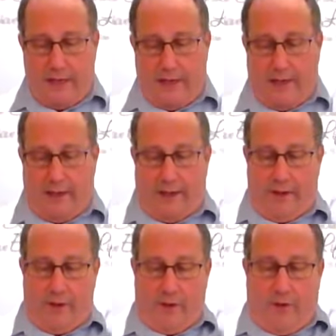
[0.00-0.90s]
Uh,
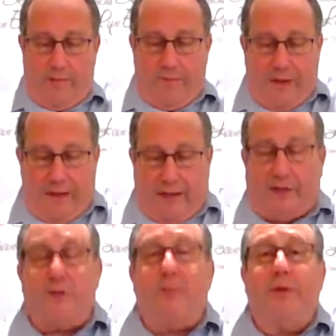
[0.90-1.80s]
you know,
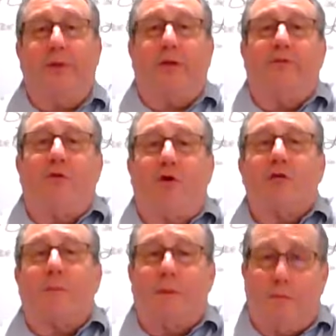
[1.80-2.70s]
not the building, of course,
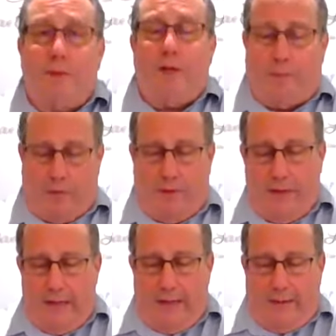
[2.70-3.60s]
but the people.
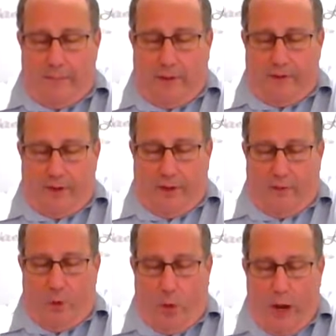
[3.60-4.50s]
But uh,
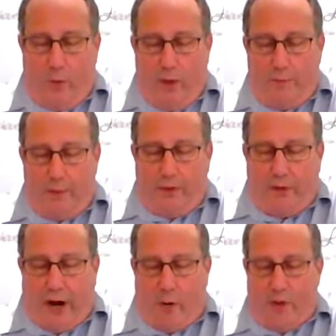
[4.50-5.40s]
the way we build
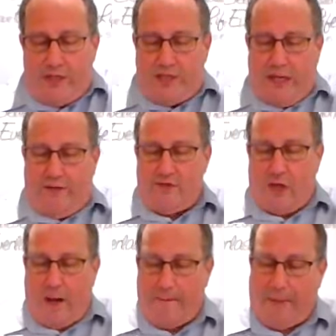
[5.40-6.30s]
ourselves
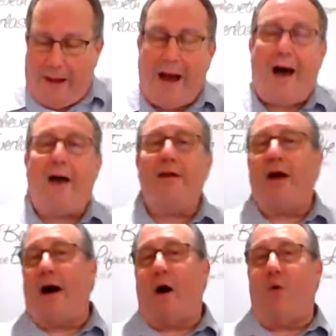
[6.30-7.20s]
up on
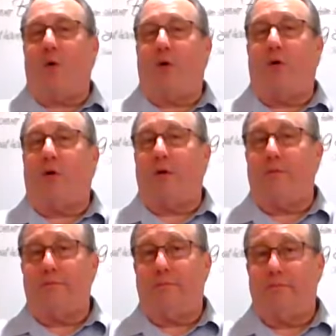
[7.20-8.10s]
our or
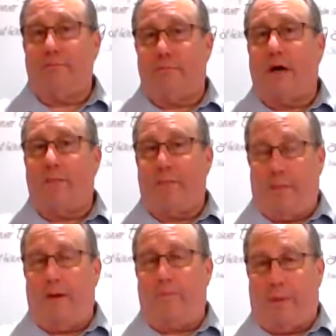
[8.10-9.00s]

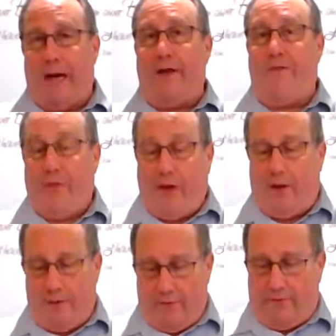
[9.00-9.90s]
upon
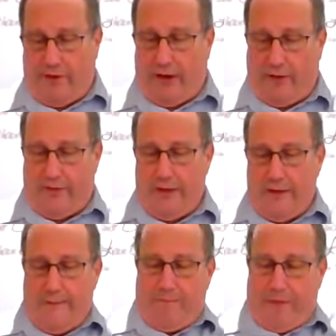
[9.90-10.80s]
the faith
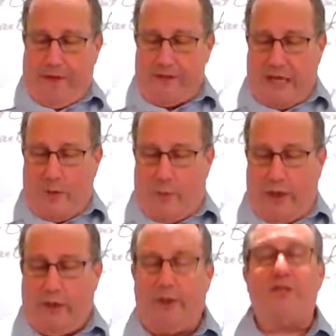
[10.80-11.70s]
is that
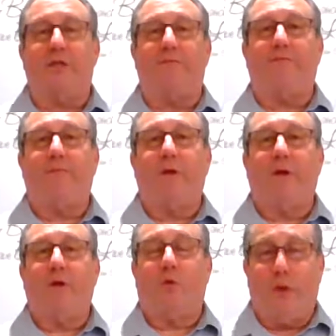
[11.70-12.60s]
we listen,
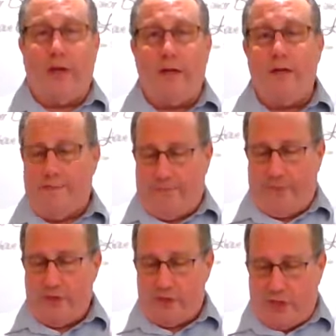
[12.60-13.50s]
read,
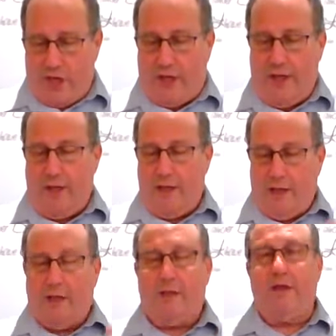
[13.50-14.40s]
study,
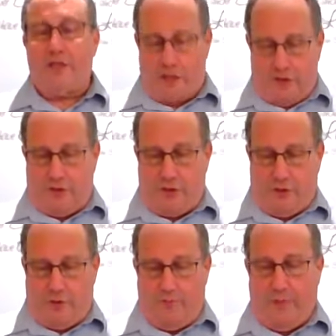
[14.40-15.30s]
listen
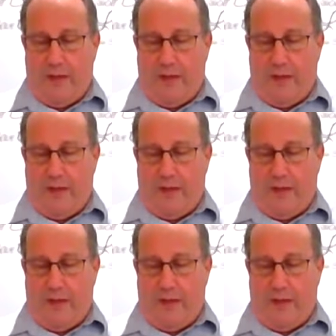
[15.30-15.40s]
to,